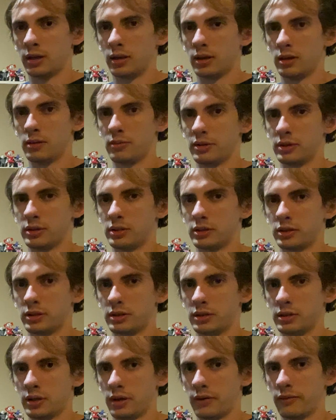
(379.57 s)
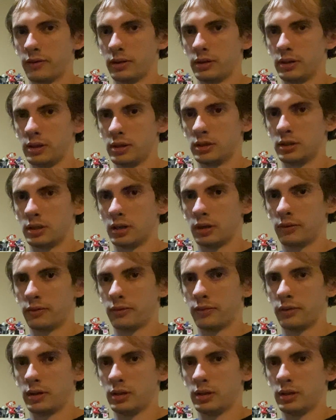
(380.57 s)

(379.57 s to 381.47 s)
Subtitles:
There's just stuff on this shelf